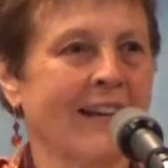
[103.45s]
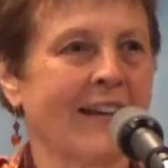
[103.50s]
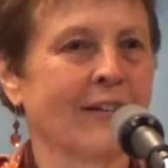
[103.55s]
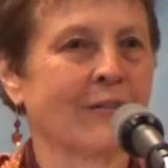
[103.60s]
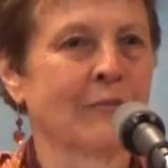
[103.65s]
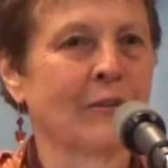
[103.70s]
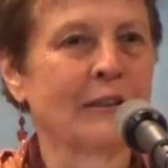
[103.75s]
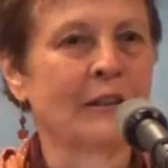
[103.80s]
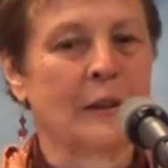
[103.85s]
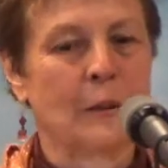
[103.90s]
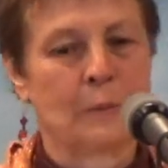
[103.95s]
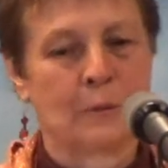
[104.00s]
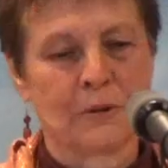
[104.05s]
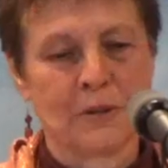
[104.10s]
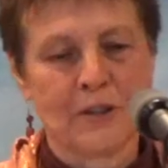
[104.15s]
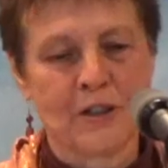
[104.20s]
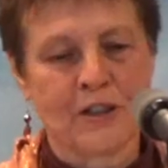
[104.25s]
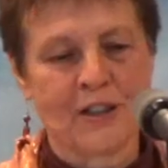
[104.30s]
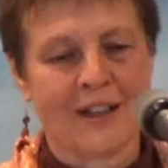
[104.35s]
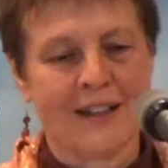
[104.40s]
I really
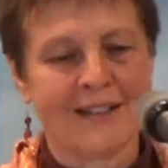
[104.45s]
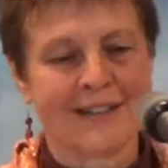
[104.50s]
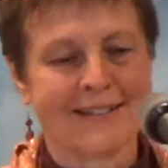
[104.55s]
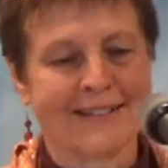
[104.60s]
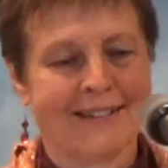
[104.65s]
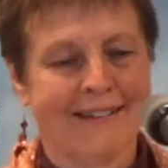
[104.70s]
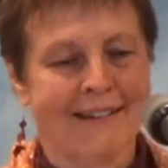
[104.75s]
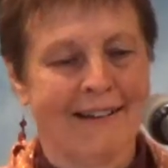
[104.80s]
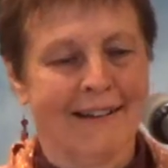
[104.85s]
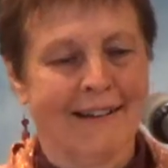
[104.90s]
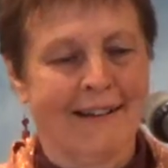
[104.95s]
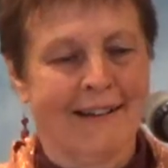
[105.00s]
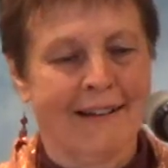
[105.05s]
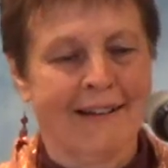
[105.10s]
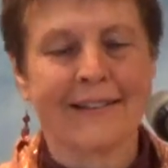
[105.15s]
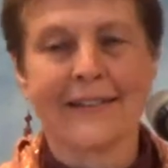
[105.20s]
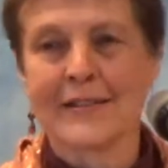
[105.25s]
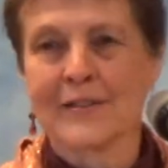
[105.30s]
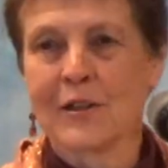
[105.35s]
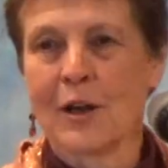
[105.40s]
appreciate
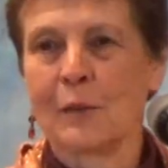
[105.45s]
this